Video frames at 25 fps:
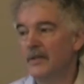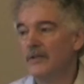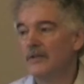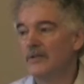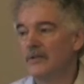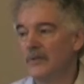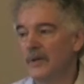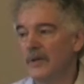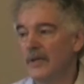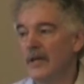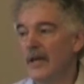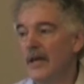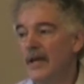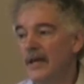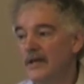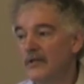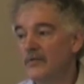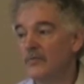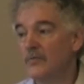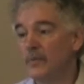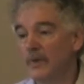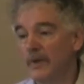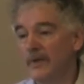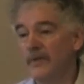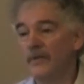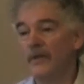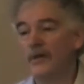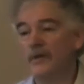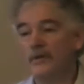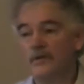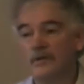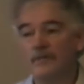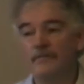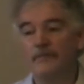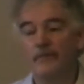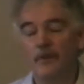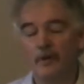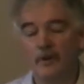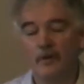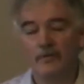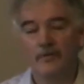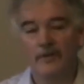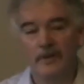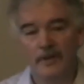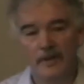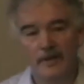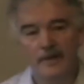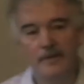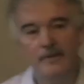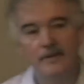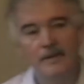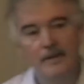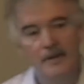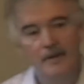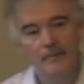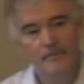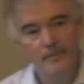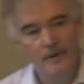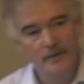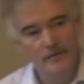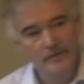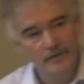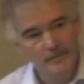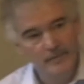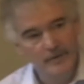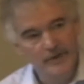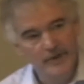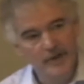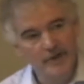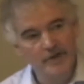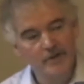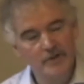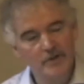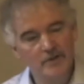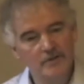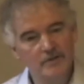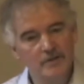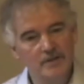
to engage with those involved in both the production,